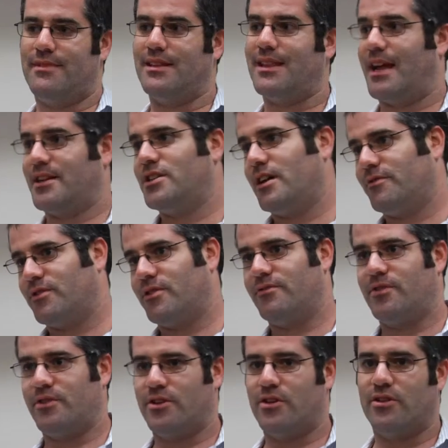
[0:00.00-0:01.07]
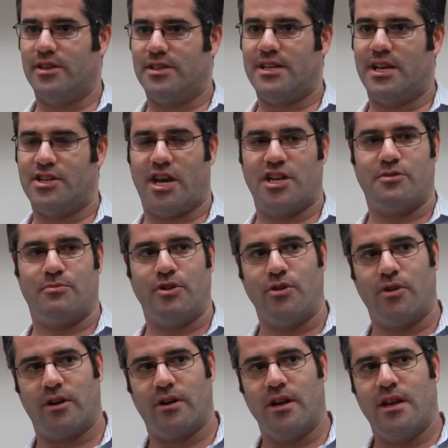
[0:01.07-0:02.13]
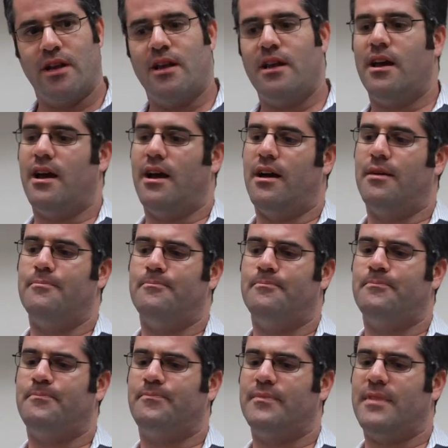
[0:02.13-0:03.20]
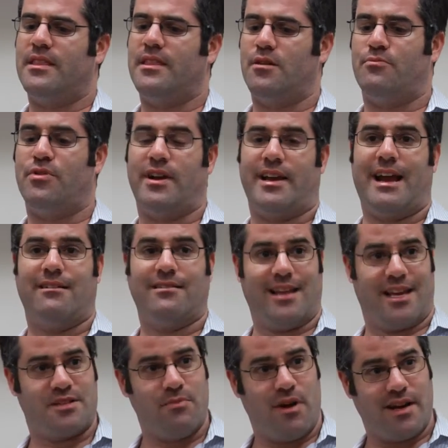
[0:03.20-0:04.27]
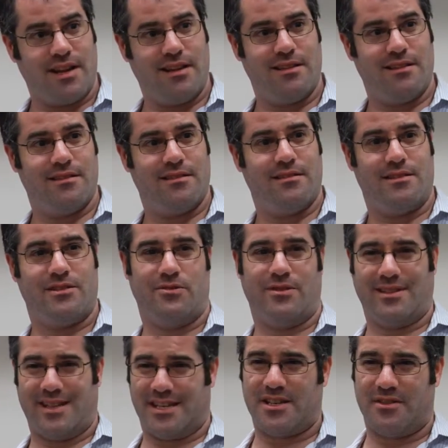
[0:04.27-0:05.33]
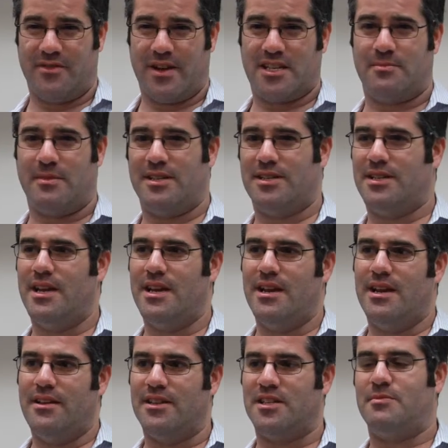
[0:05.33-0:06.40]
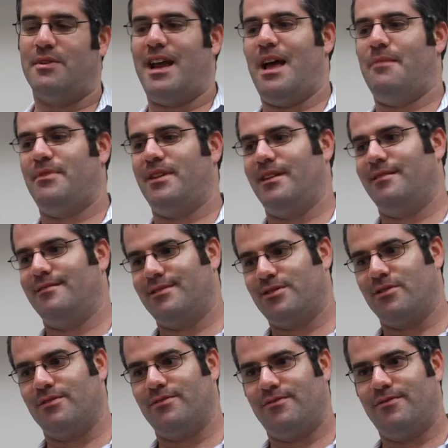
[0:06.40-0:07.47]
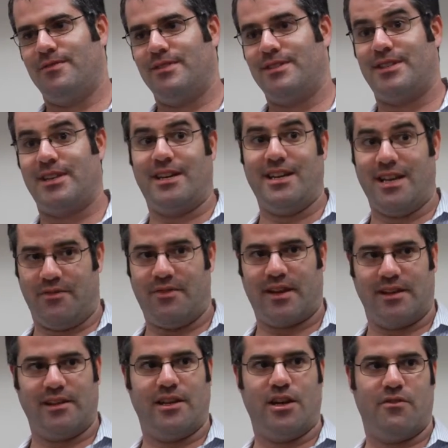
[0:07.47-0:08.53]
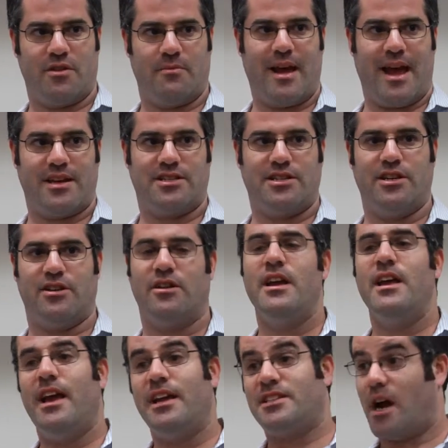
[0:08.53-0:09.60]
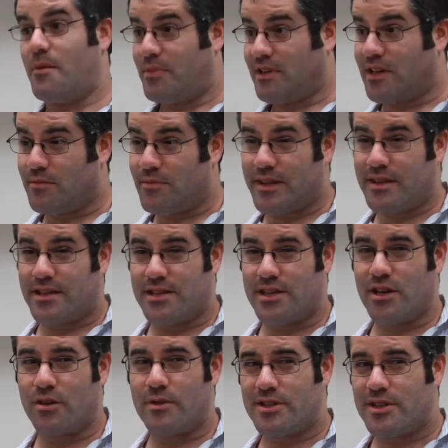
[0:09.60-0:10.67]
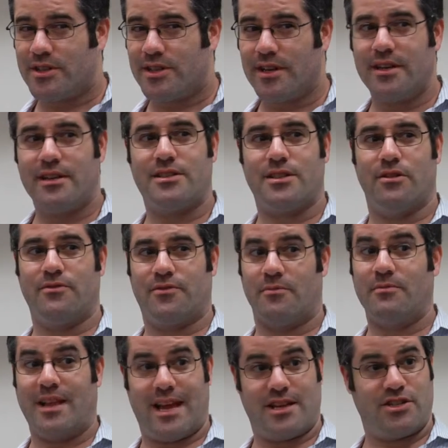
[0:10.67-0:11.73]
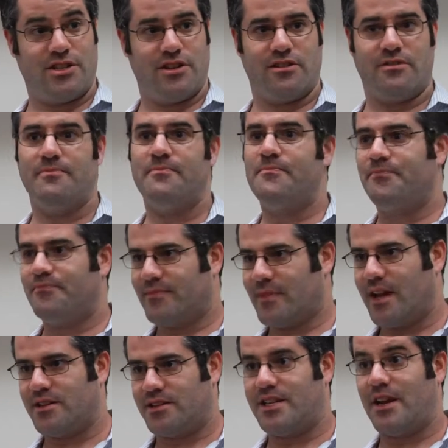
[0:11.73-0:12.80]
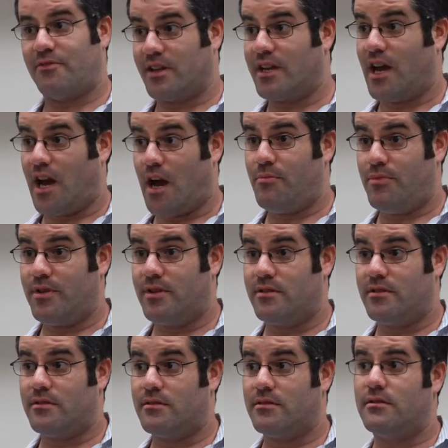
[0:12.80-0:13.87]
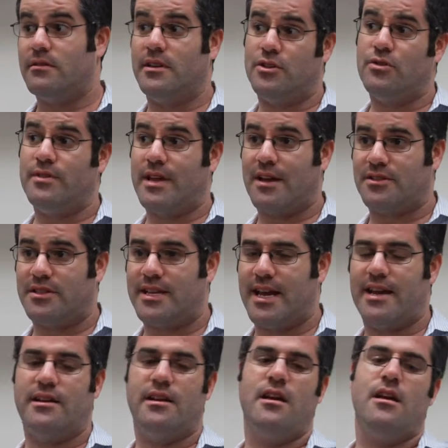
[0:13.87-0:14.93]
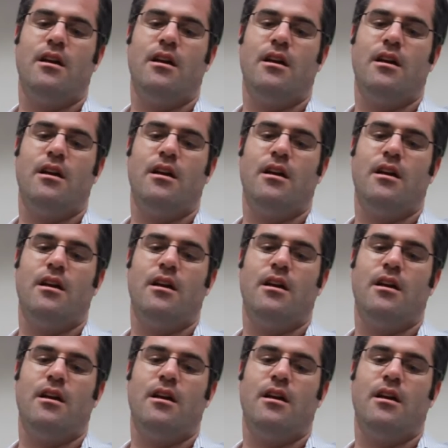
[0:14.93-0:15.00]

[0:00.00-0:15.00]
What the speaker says: a lot tougher for an early stage entrepreneur. They're putting out less money, they're doing less investments, and this has been happening sort of significantly over the past year. It's up a little bit this year, which is good. So from last year, it's definitely up in 2010,